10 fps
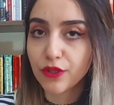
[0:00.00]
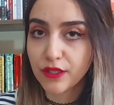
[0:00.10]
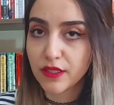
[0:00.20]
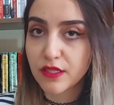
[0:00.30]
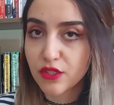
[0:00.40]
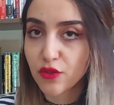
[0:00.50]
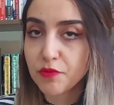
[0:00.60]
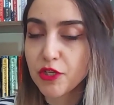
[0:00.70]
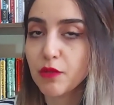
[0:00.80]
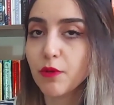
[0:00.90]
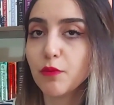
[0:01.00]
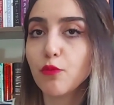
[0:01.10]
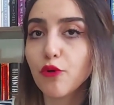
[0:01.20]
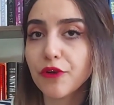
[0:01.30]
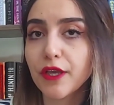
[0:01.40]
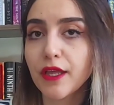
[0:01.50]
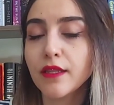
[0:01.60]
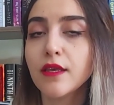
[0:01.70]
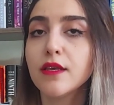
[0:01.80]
in the description, but Morrigan